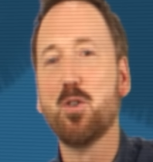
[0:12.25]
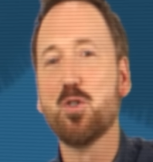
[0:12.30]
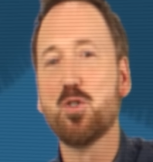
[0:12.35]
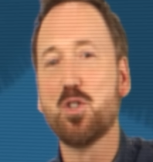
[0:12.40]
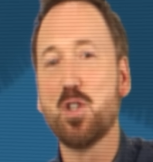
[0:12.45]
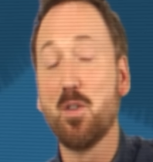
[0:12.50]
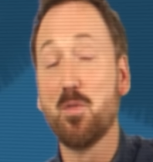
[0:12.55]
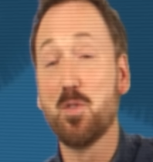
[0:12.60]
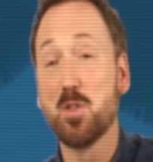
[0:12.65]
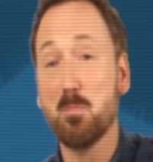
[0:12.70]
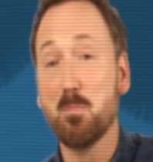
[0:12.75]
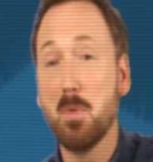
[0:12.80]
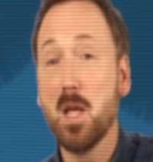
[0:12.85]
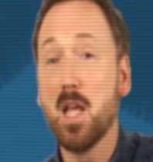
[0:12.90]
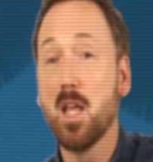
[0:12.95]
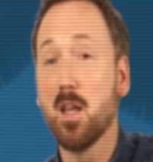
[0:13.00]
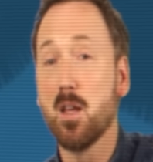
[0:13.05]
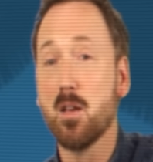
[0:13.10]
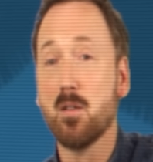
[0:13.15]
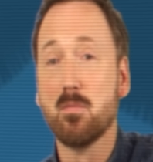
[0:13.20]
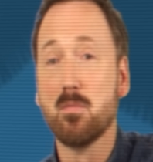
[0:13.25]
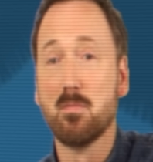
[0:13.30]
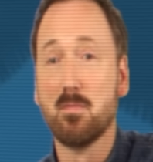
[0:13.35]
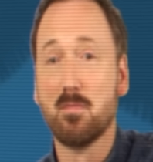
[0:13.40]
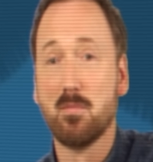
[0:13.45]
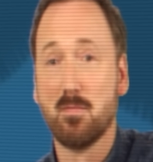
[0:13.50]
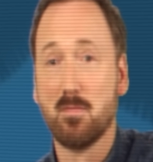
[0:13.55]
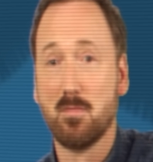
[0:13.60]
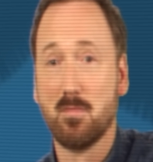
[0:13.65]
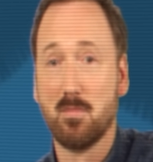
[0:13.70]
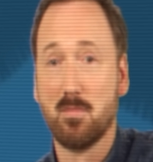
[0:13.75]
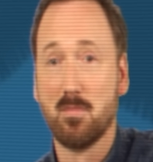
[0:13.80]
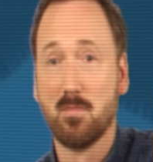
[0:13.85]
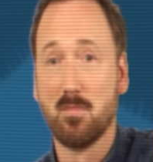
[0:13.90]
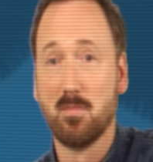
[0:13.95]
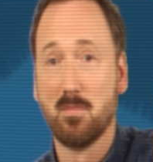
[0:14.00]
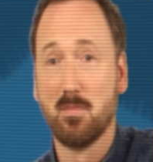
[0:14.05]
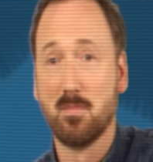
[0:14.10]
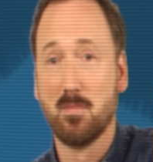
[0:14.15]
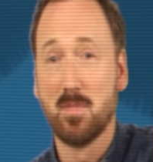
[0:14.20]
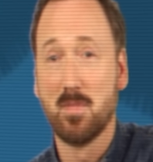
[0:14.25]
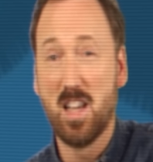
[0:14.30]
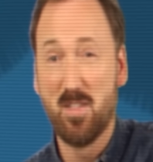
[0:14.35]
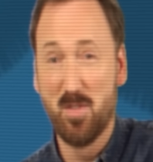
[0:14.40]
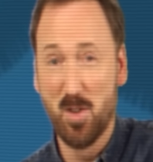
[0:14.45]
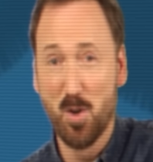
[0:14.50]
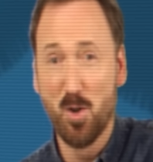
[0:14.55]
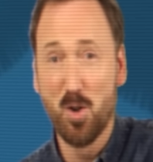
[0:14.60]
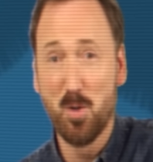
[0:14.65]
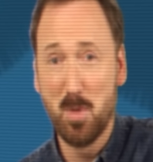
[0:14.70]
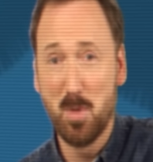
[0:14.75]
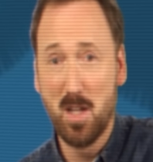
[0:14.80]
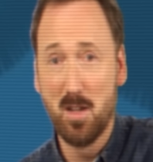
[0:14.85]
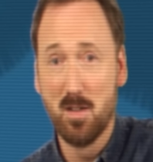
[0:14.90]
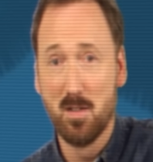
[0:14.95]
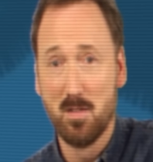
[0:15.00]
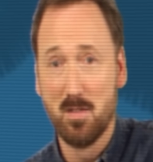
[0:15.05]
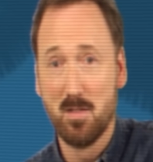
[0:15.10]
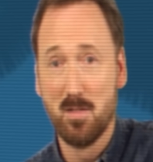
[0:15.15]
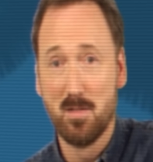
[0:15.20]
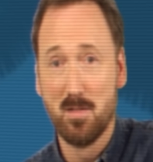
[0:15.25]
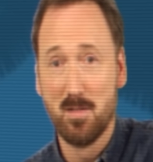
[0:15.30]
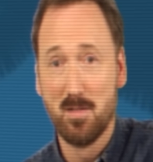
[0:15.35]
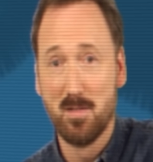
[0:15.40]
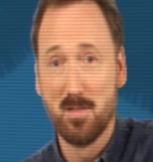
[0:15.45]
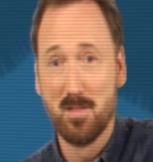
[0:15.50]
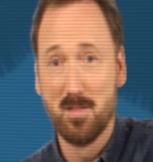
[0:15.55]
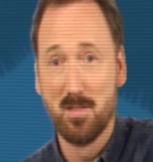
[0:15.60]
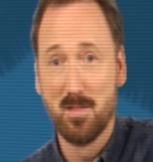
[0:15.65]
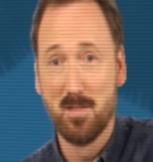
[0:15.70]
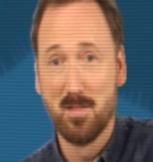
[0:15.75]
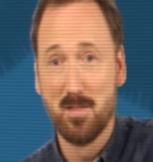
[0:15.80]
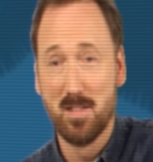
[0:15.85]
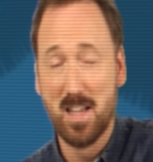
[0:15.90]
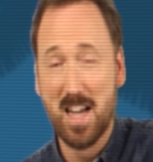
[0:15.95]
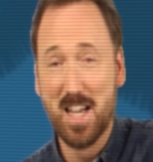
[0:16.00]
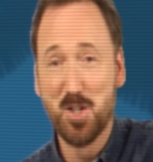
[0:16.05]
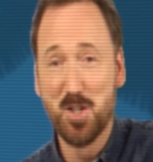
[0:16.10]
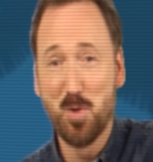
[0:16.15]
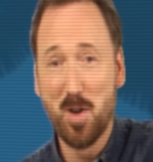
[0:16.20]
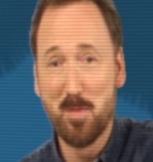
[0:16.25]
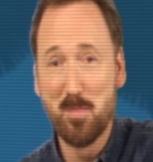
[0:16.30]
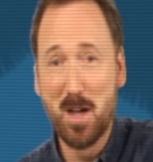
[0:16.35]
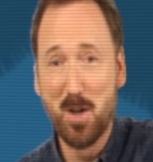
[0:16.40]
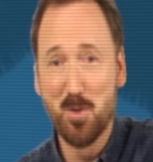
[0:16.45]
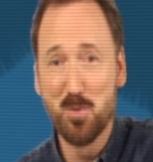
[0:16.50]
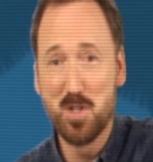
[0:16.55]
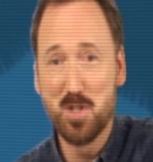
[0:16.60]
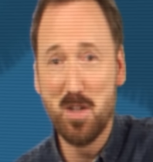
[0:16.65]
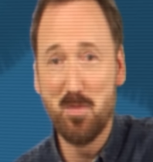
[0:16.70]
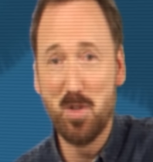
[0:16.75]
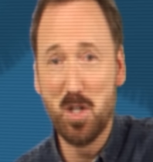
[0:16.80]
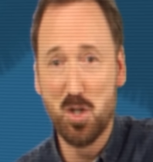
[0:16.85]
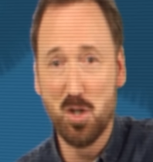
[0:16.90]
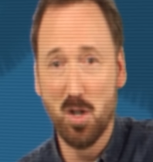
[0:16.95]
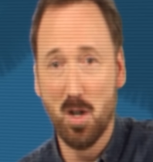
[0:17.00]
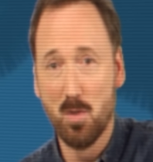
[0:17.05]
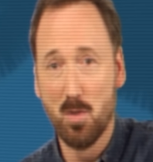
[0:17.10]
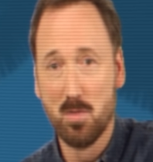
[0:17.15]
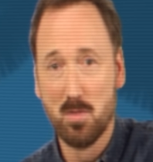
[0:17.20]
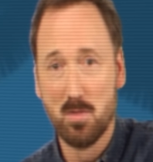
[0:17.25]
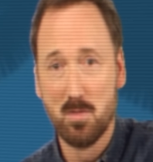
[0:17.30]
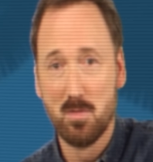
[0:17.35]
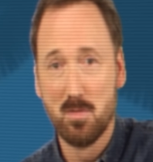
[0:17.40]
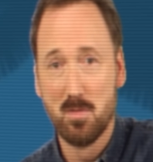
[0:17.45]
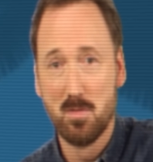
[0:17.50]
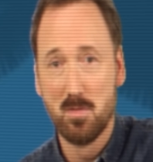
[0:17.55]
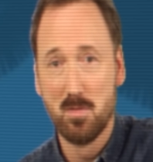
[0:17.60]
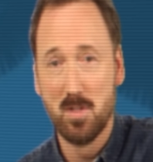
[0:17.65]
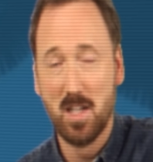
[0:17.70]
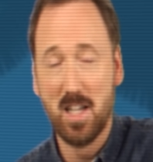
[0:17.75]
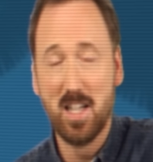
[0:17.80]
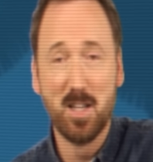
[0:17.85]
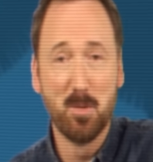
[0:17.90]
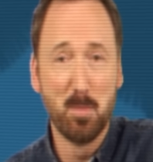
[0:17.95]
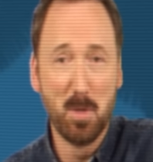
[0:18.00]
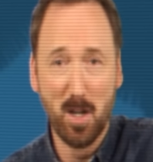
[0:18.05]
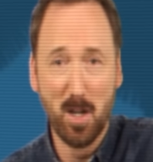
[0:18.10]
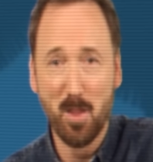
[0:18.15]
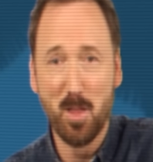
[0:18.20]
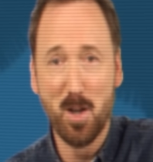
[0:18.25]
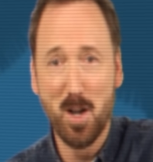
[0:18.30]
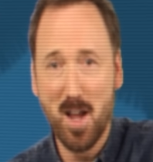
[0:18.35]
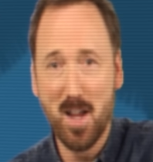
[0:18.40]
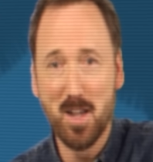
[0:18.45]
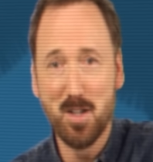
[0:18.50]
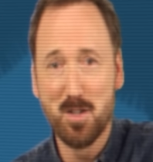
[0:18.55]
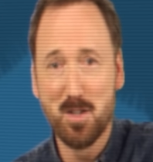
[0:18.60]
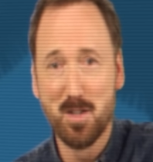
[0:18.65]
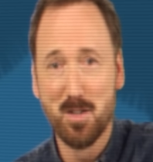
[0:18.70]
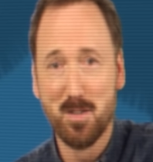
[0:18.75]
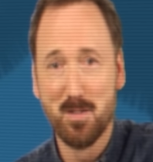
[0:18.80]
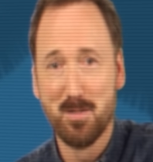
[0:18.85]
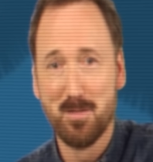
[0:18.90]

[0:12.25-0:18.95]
yourself to me. Haven't heard of me? I do have my own TV show, In the Middle of the Night.